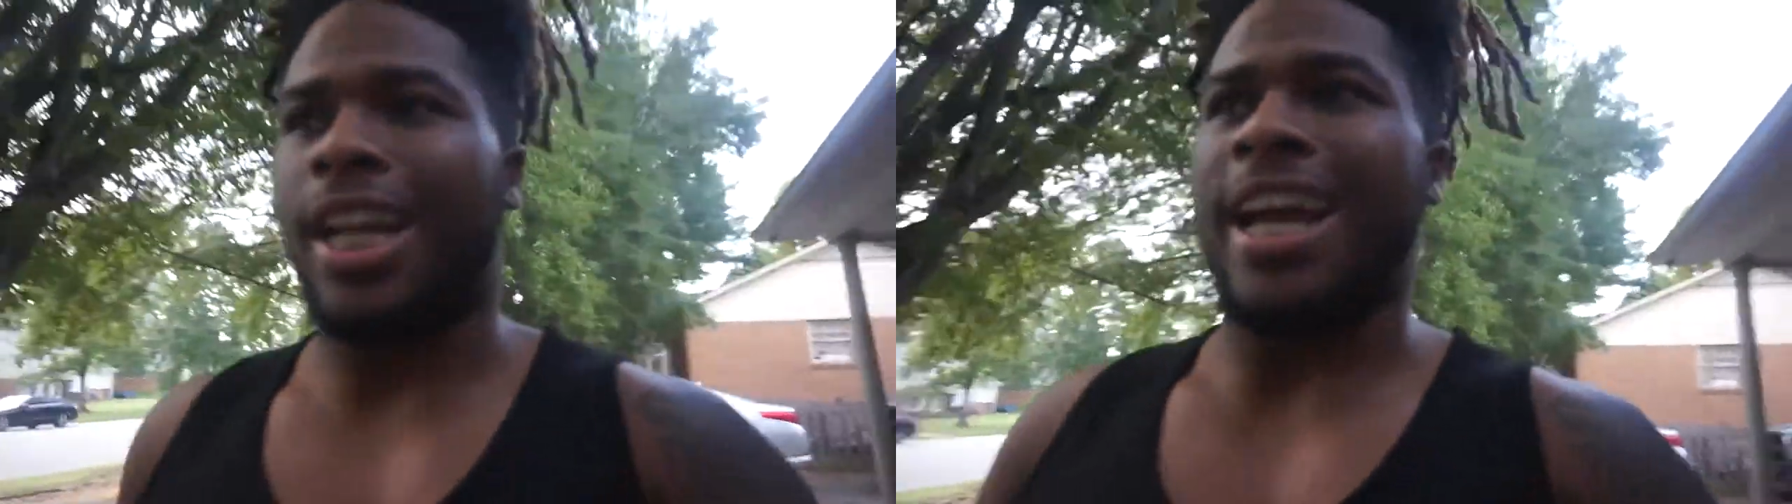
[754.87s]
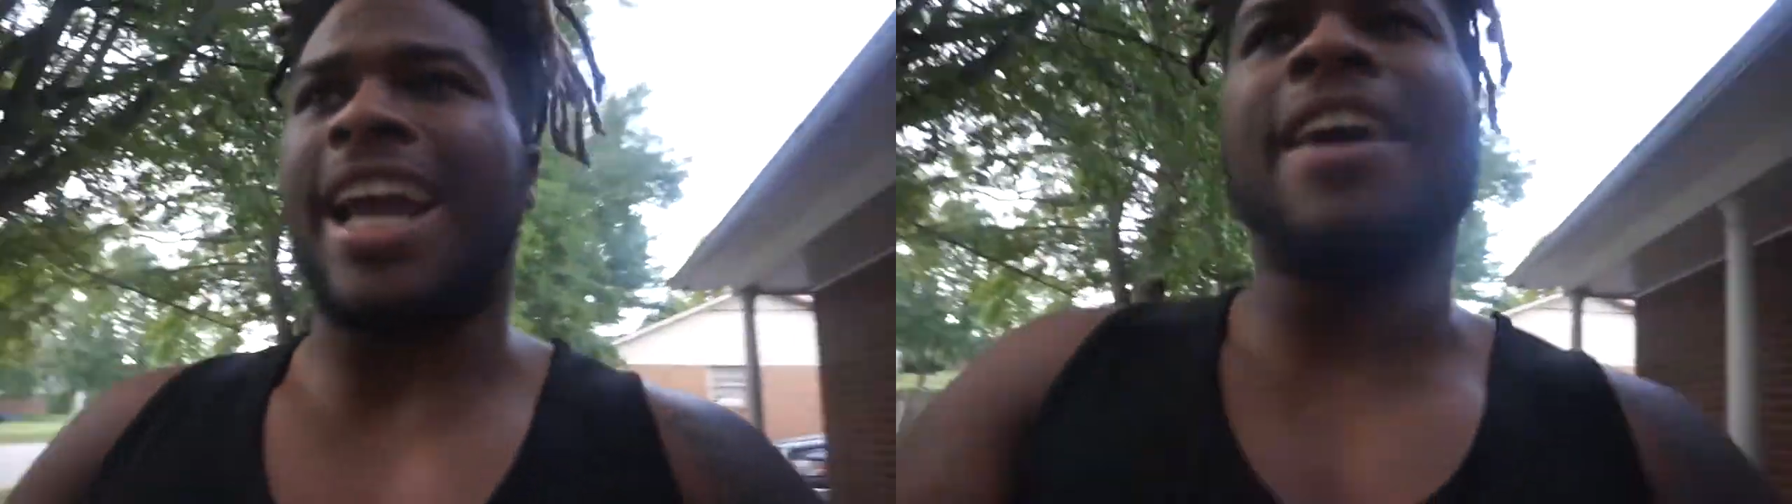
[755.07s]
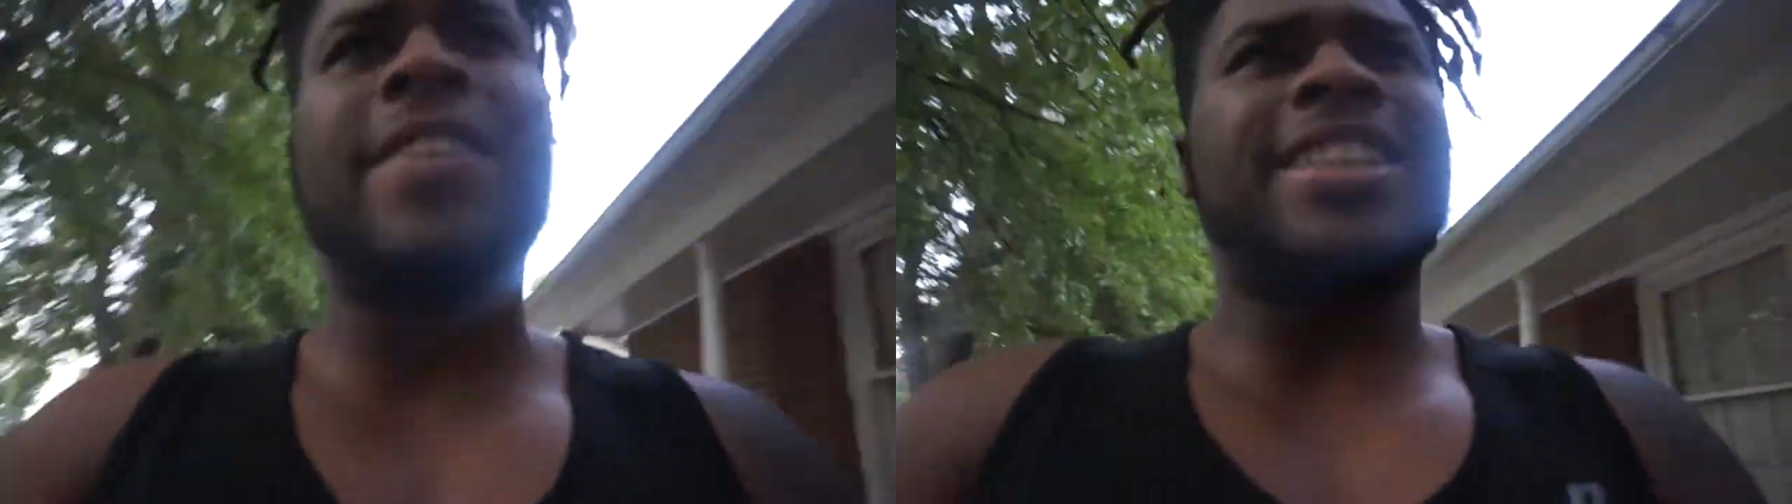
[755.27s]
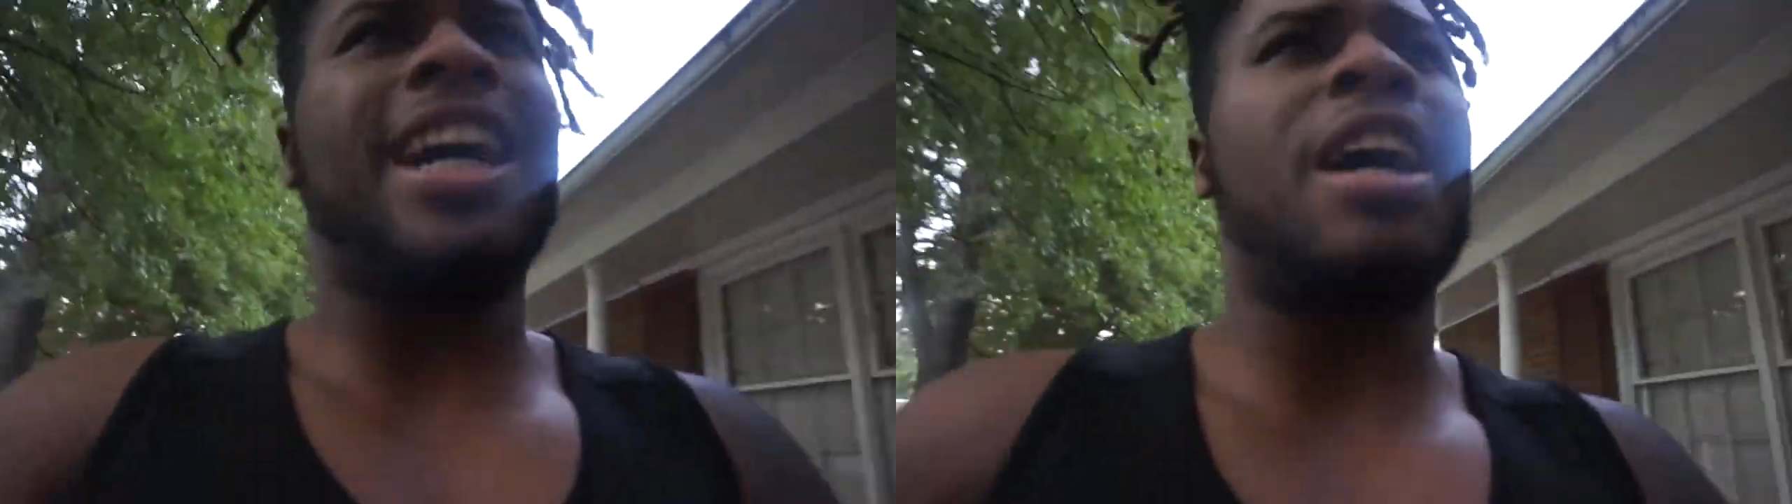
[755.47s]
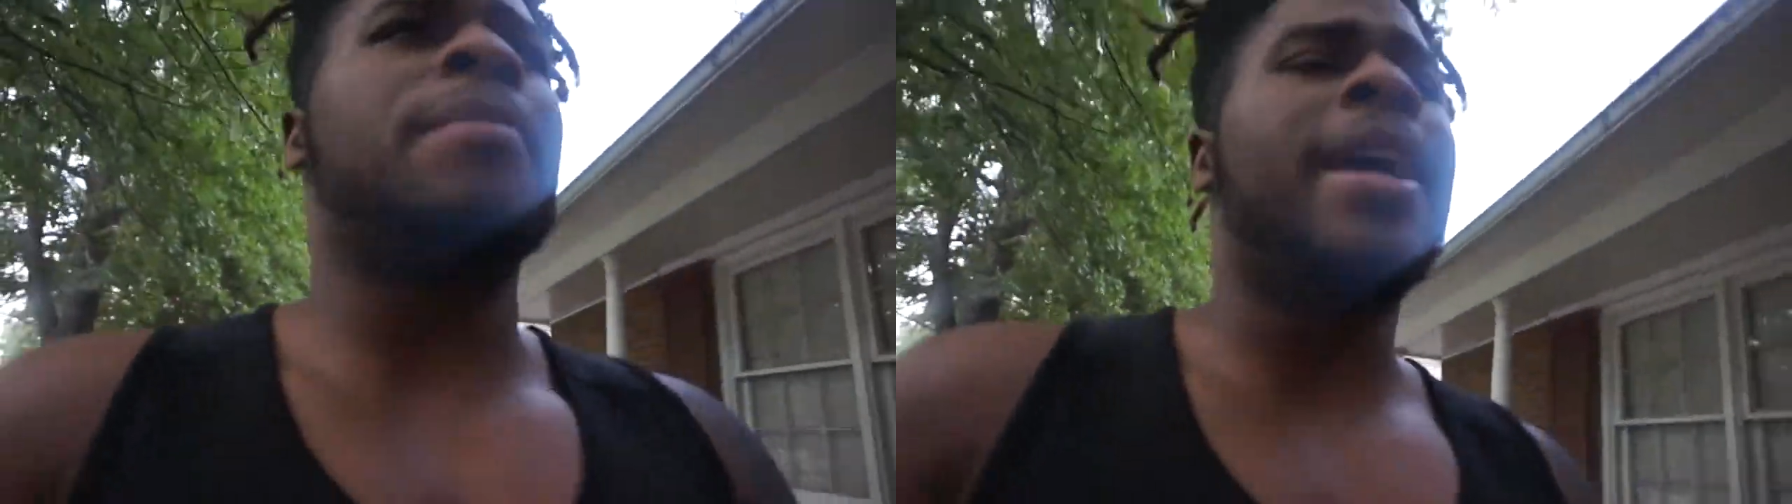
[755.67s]
Like every
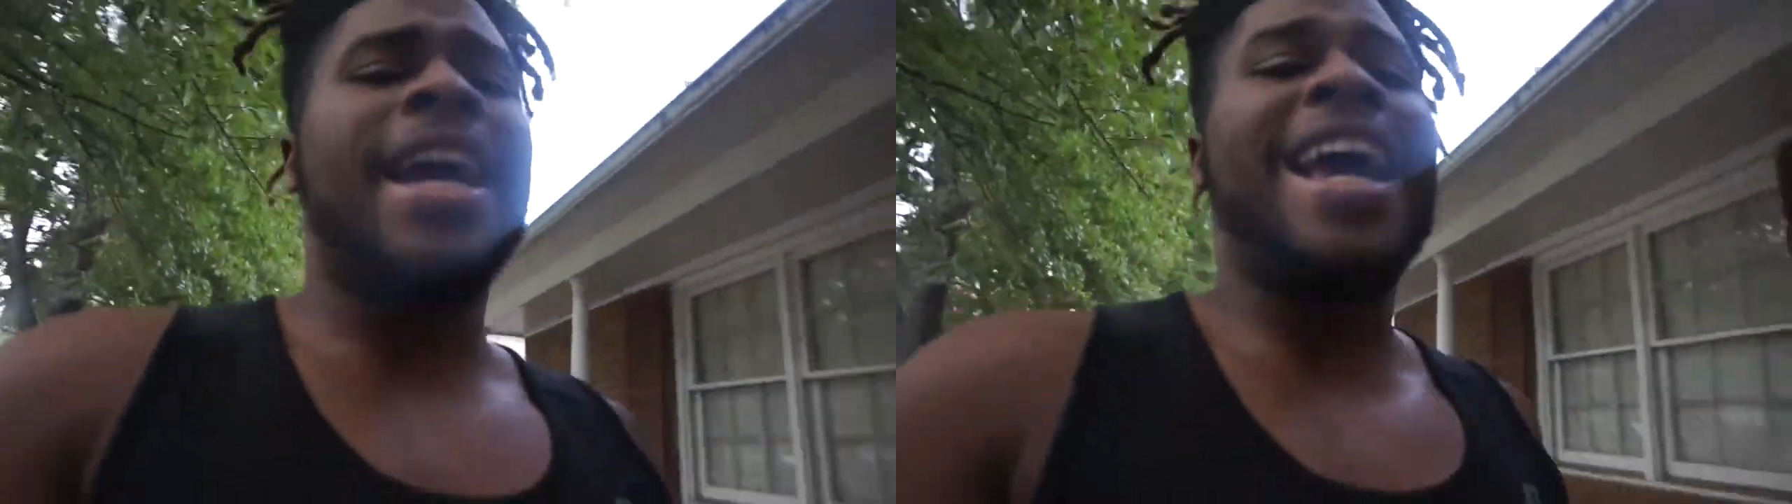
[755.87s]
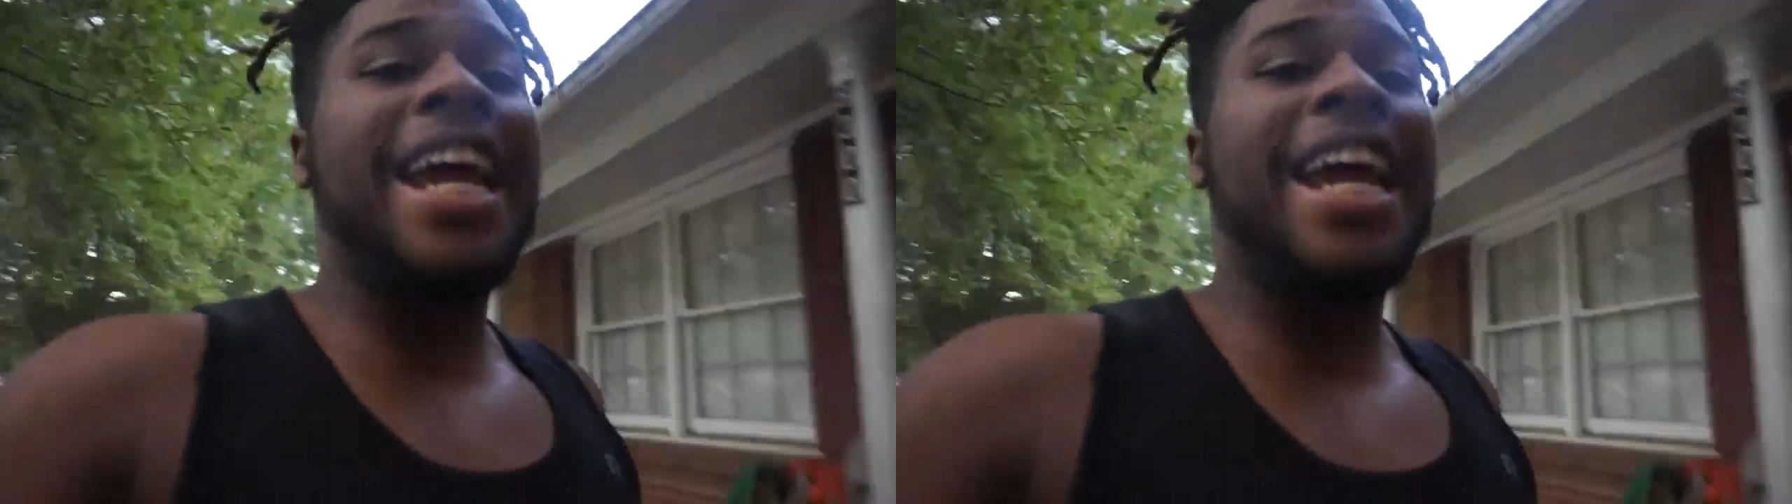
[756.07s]
time